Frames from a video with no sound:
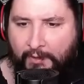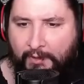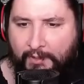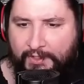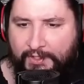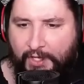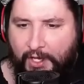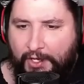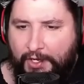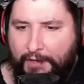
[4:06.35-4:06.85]
It's
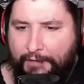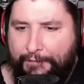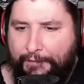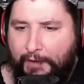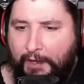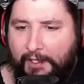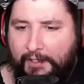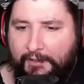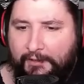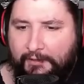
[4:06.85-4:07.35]
all your
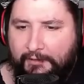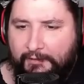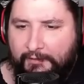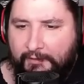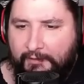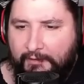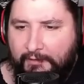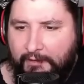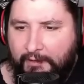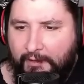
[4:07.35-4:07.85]
fault.
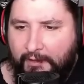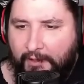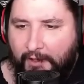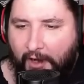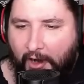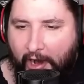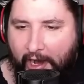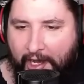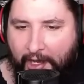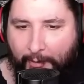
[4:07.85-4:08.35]
All
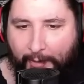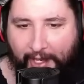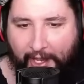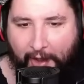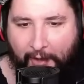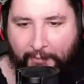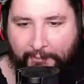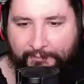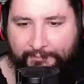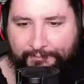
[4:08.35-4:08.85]
right, here we go.
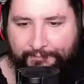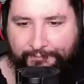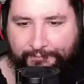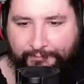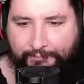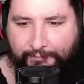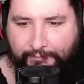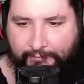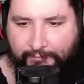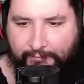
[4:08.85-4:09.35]

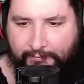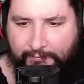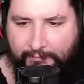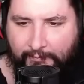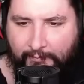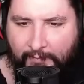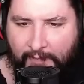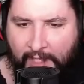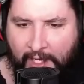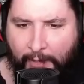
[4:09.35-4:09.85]

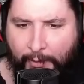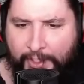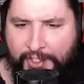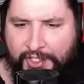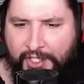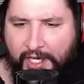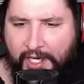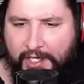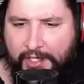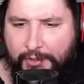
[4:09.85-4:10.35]
I wish
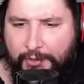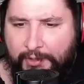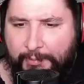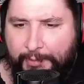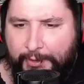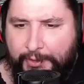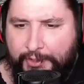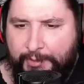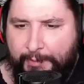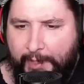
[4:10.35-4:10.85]
I knew the
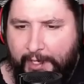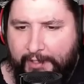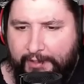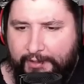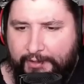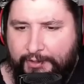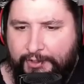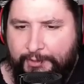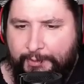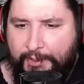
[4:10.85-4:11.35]
boost button.
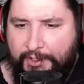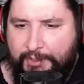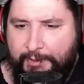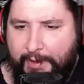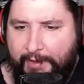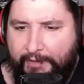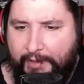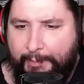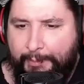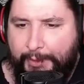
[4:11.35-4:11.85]
You're supposed to be
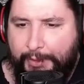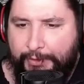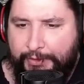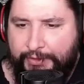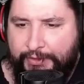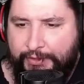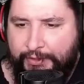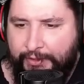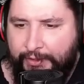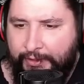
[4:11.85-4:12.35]
able to boost.
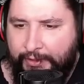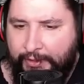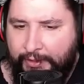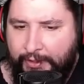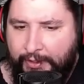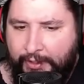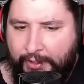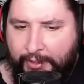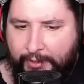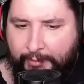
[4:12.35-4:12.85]

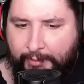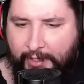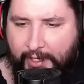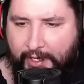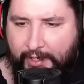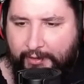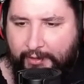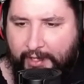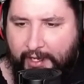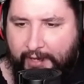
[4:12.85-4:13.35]
But I
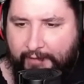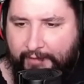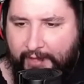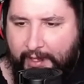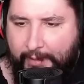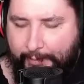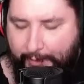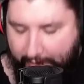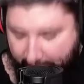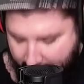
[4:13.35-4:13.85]
don't have
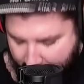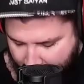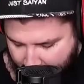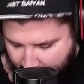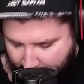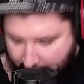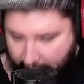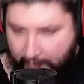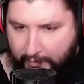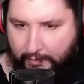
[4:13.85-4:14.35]
that button
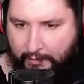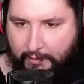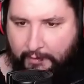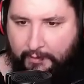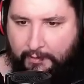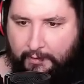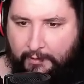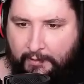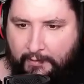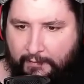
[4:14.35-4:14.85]

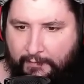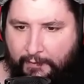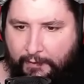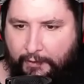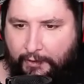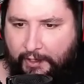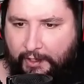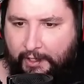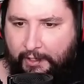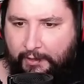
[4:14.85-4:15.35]

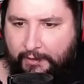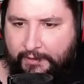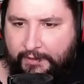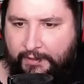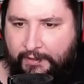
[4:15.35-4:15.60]
figured out.